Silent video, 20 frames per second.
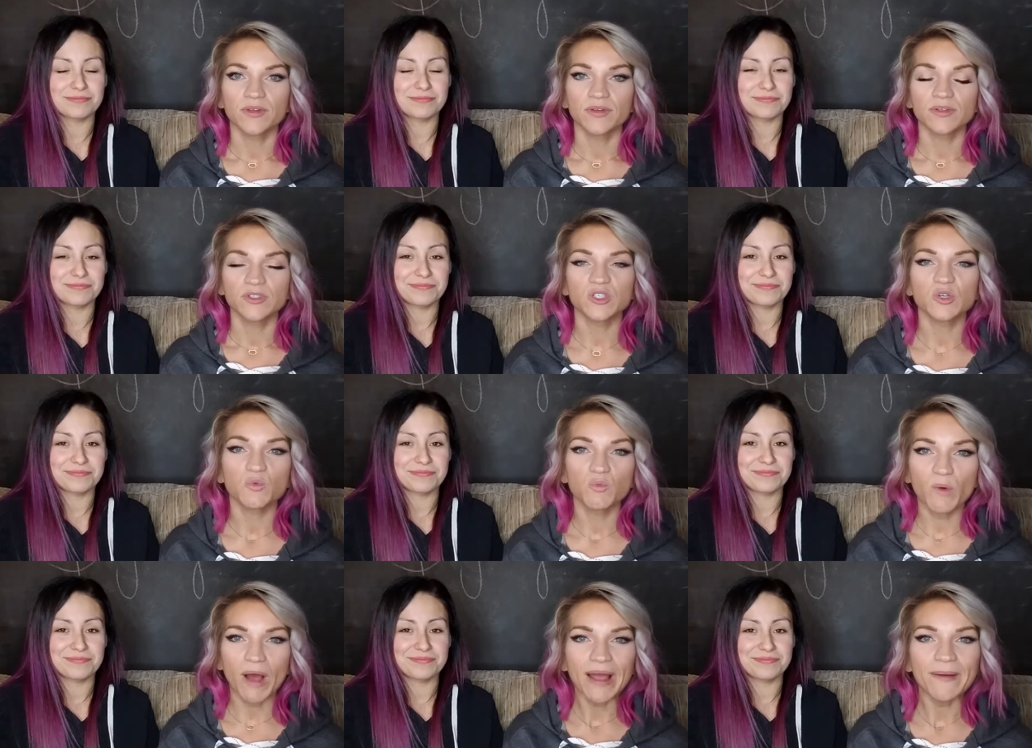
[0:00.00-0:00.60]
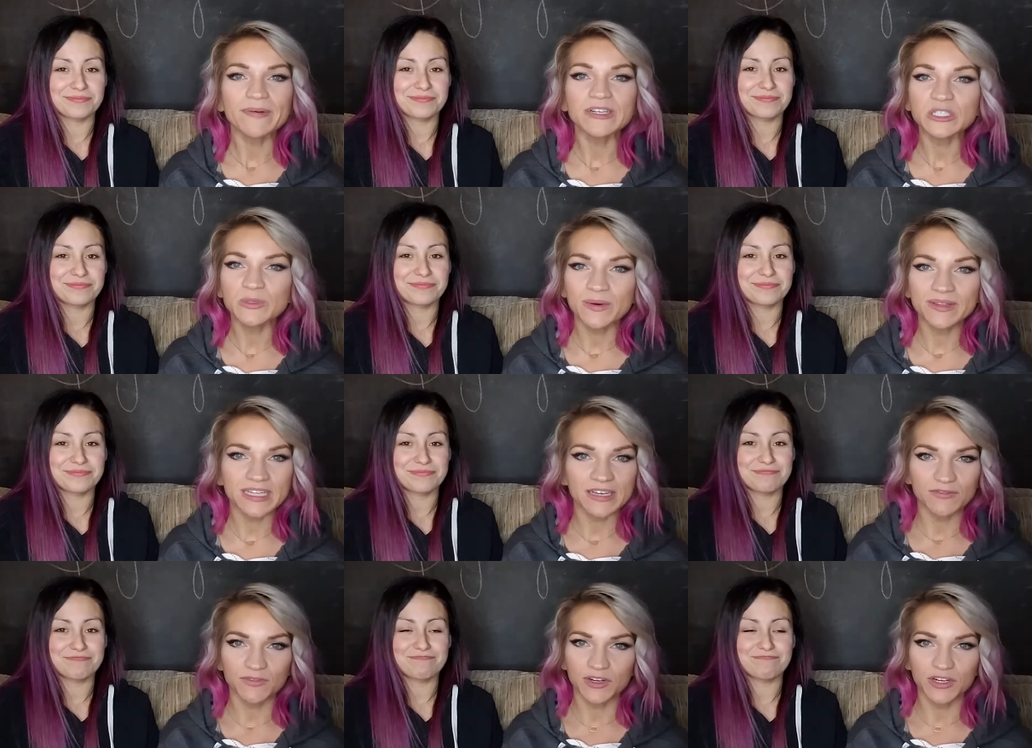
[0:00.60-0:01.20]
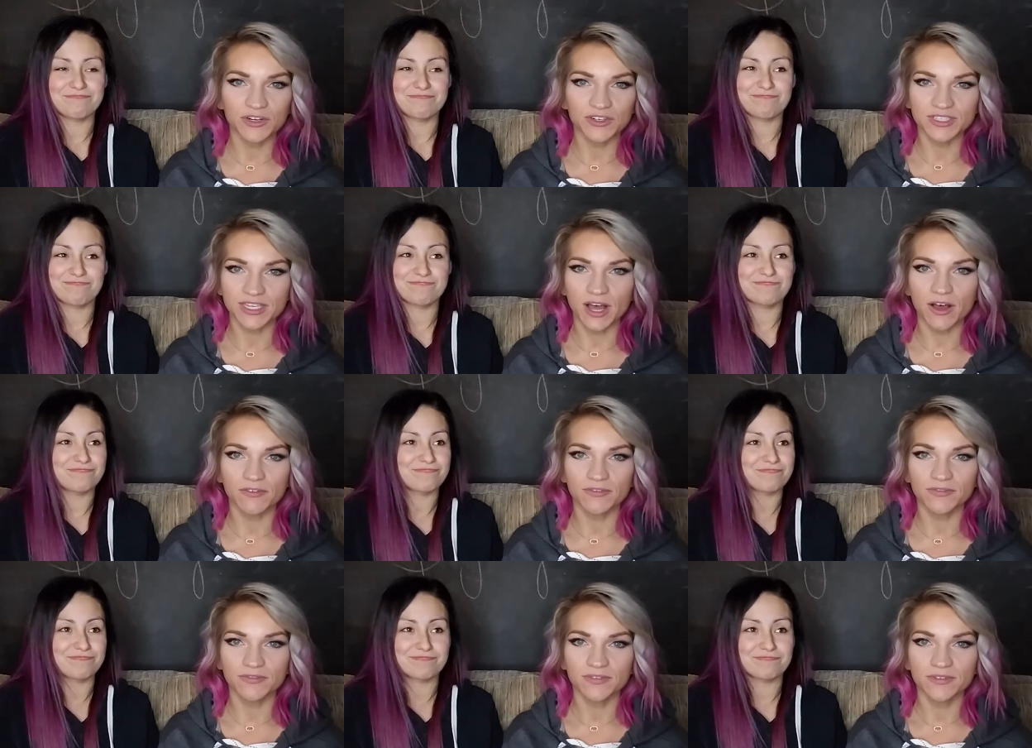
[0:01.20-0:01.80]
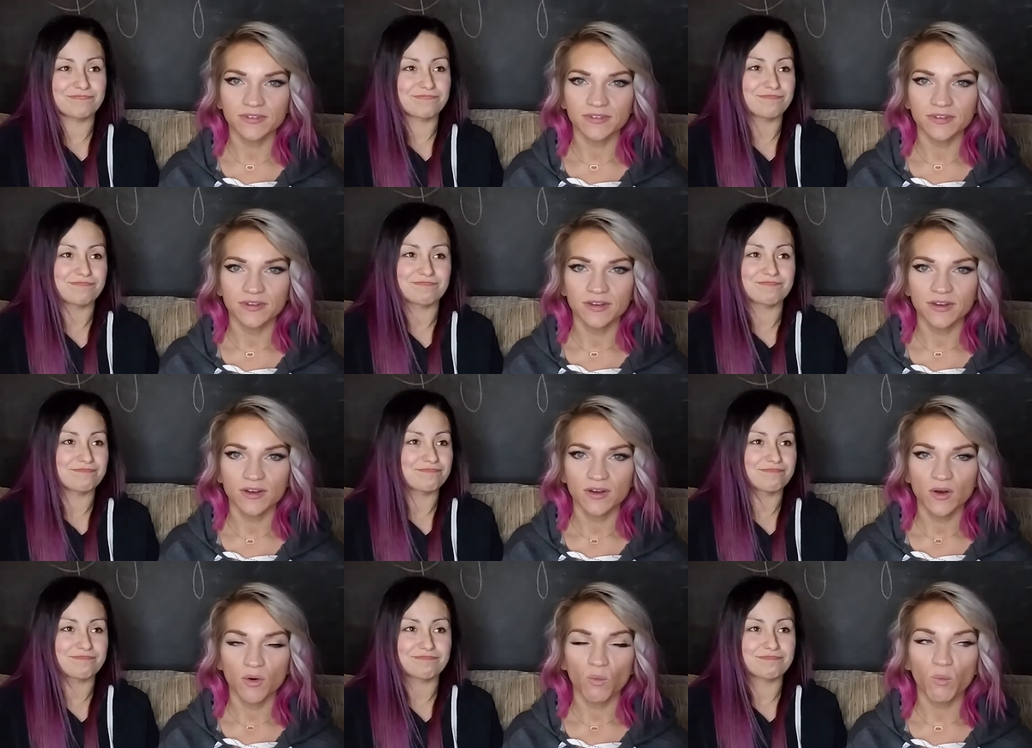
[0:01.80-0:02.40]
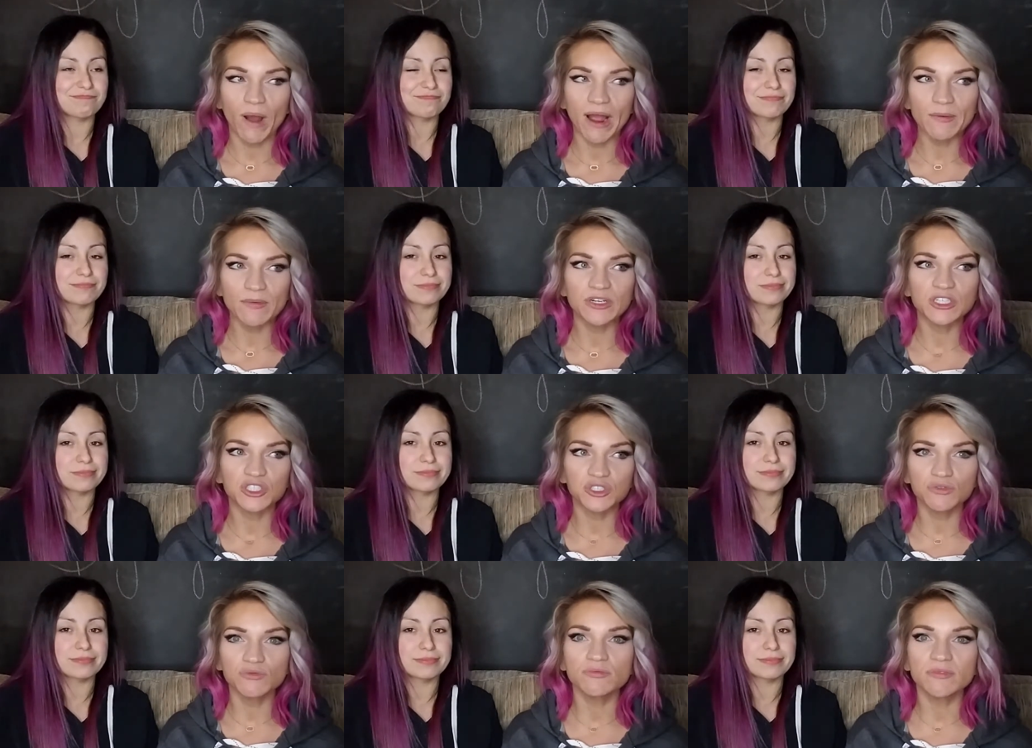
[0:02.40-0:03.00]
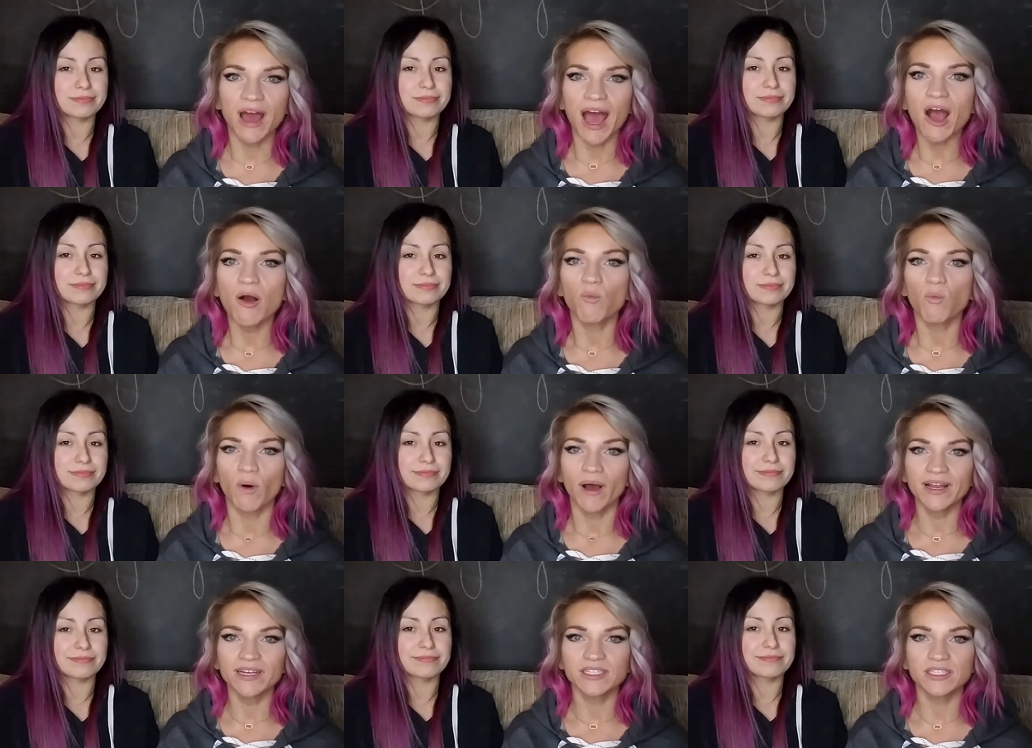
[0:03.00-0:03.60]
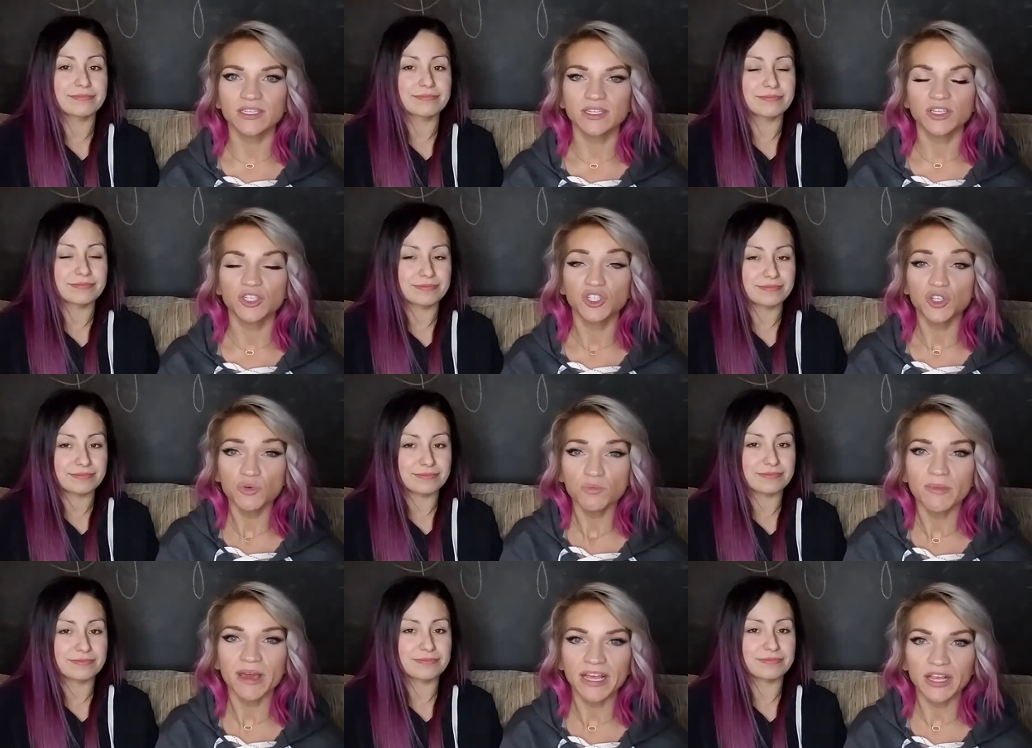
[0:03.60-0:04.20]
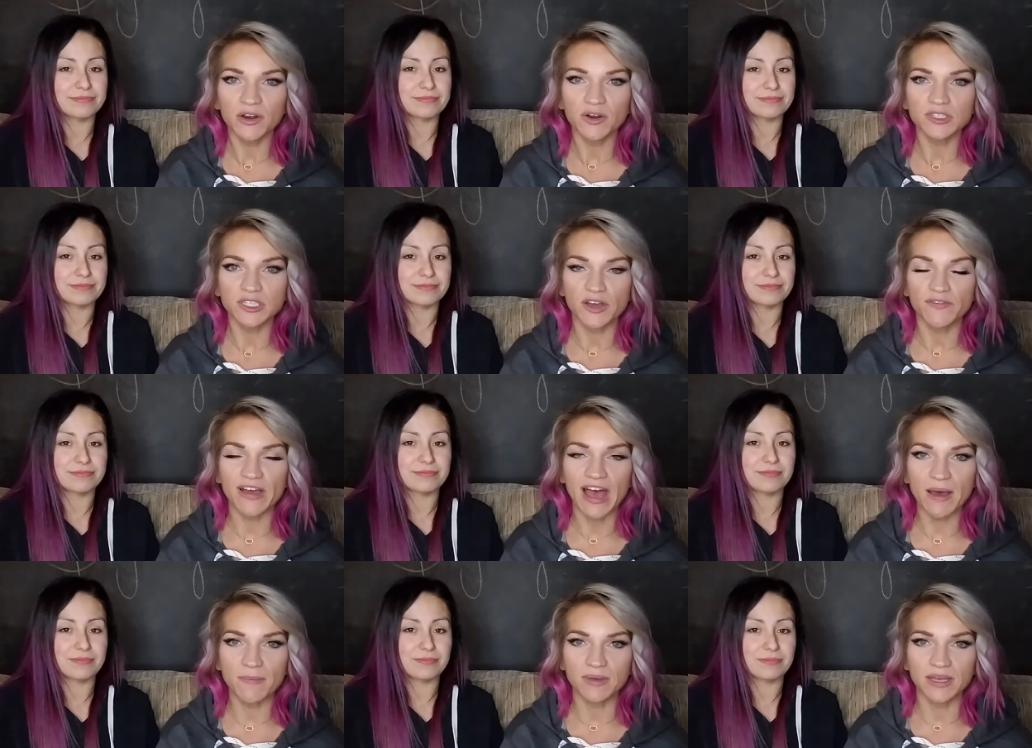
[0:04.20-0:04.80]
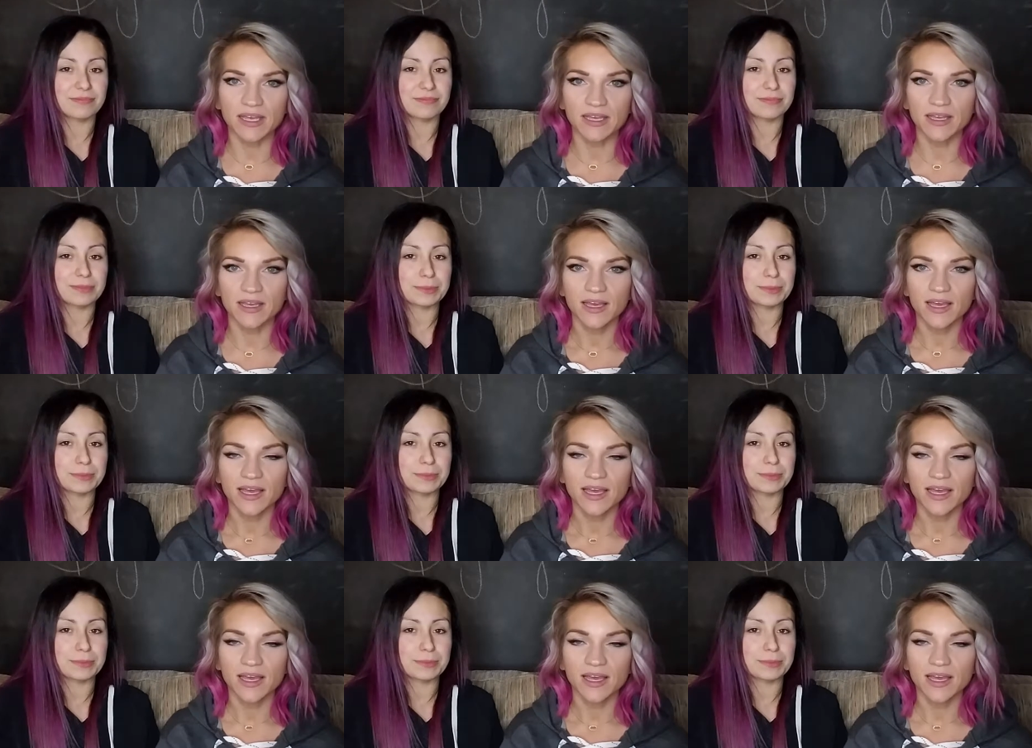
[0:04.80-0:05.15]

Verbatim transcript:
Speaker 1: So why would you want that for yourself? Why would you not want to make yourself happy?